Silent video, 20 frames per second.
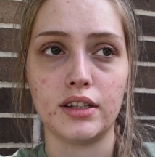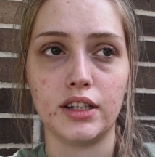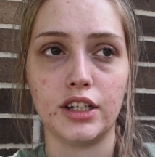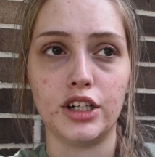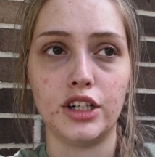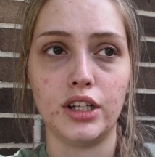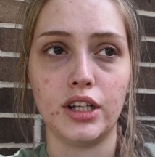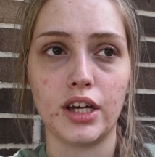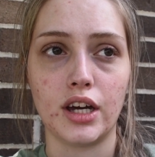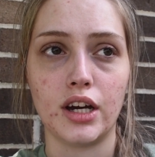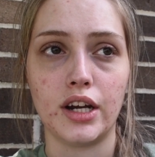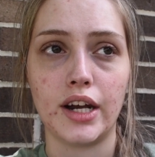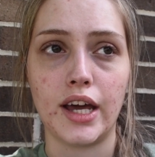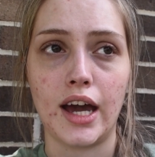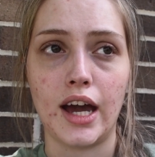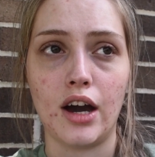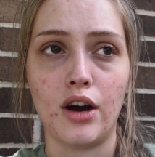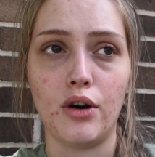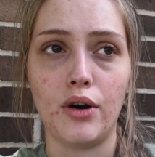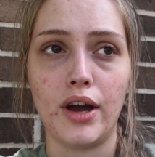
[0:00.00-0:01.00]
literally on
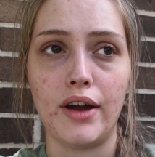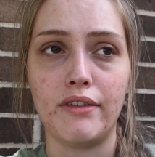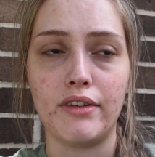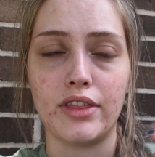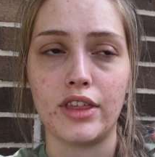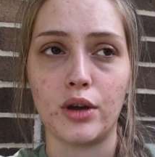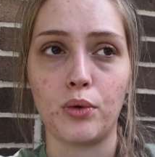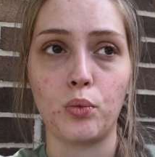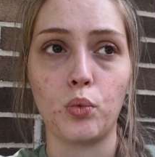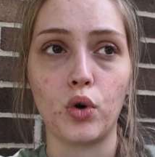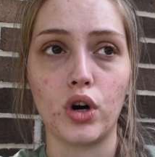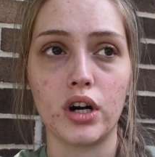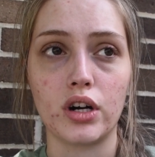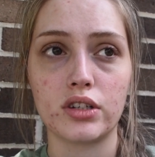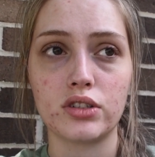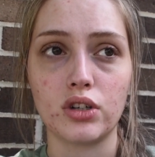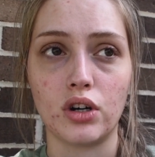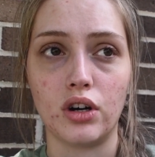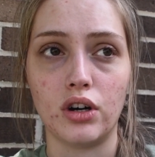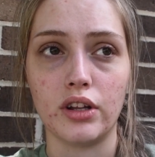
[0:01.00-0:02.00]
how everything
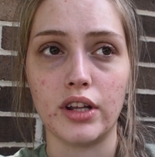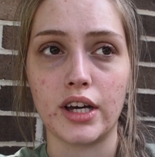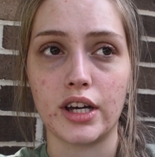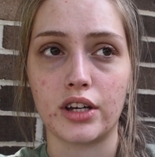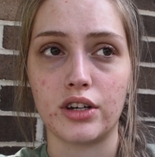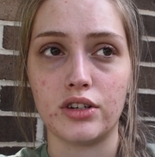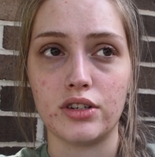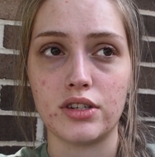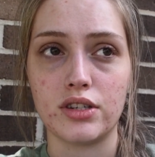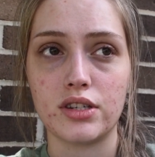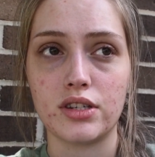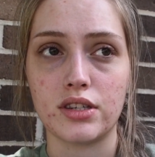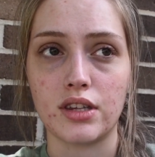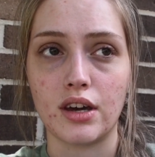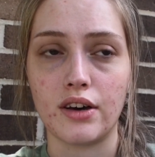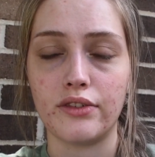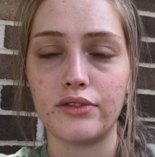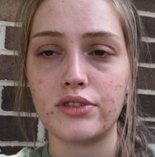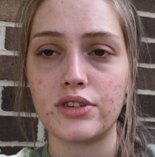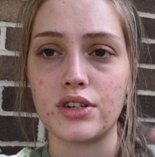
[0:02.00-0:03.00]
worked, all that good stuff.